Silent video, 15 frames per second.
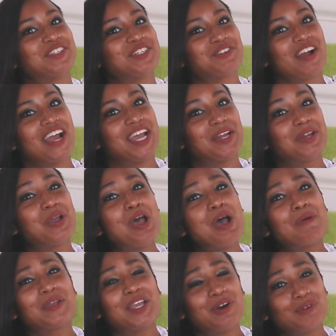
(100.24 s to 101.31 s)
try it.
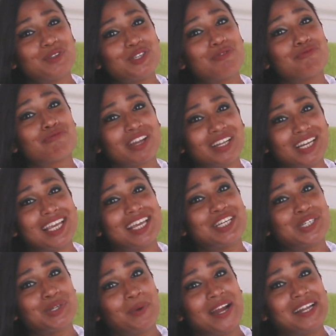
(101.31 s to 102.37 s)
We also really
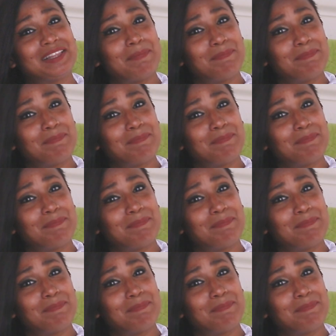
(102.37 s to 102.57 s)
enjoyed